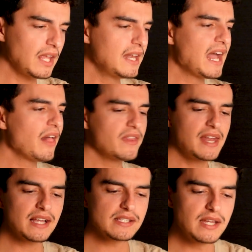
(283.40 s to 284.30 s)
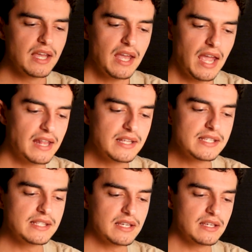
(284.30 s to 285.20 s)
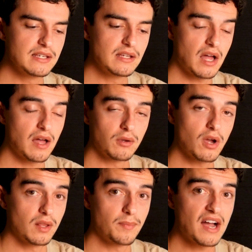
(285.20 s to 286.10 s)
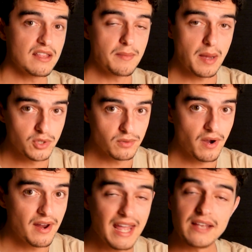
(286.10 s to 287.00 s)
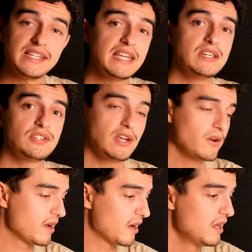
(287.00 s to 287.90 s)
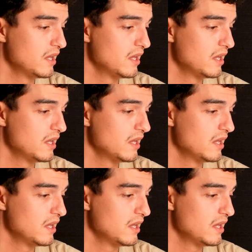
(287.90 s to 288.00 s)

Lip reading: Now the next, and this is the kind of the part that I'm up to right now, is the interior.